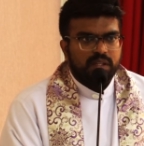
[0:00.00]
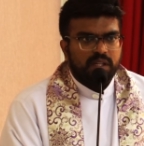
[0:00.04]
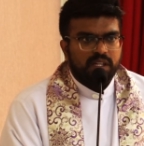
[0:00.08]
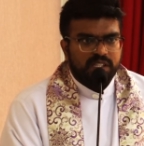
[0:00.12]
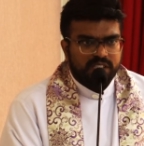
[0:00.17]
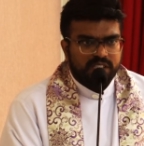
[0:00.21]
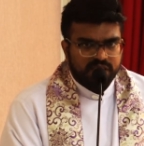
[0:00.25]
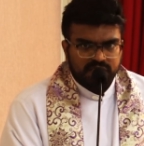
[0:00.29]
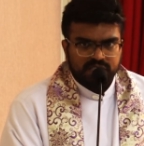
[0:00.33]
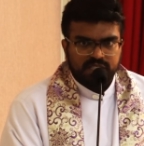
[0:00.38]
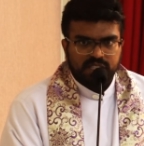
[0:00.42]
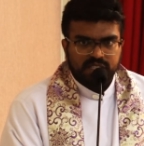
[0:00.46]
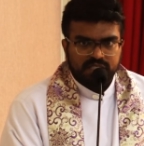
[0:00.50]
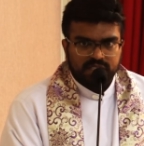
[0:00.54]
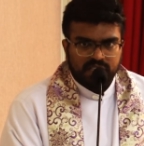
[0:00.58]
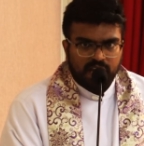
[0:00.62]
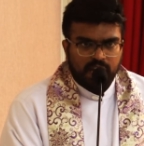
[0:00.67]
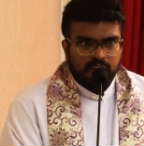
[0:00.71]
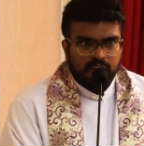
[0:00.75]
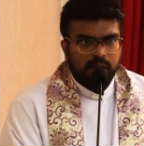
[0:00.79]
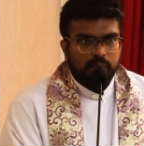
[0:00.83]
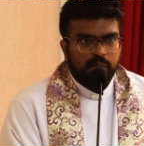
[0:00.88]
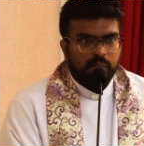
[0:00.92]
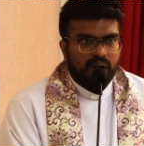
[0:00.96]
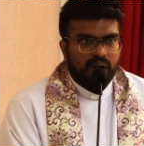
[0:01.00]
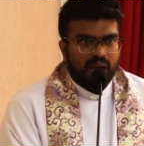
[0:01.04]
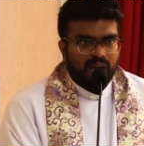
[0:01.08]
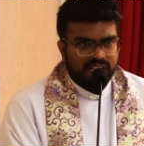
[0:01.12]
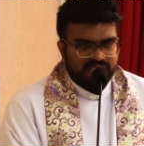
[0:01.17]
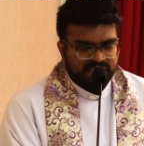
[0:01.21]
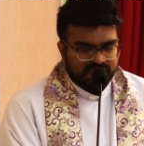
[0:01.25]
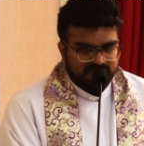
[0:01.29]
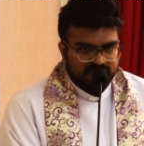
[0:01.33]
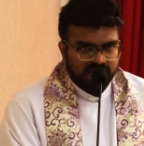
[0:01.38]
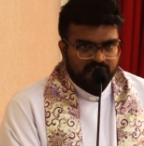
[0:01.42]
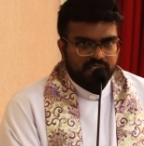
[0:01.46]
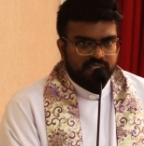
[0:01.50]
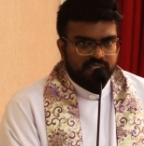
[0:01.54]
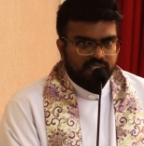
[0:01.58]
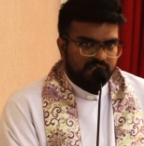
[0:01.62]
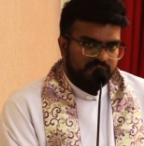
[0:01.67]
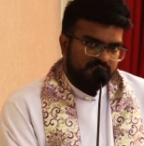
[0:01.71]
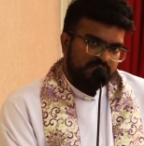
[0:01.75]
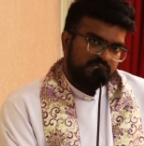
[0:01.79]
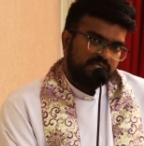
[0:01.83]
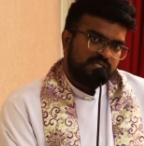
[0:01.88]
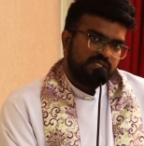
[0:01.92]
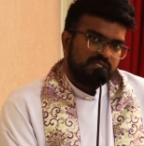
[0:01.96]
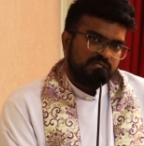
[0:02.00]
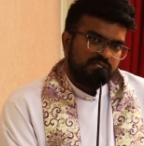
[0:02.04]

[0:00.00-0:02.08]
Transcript: In Jesus' name, I say this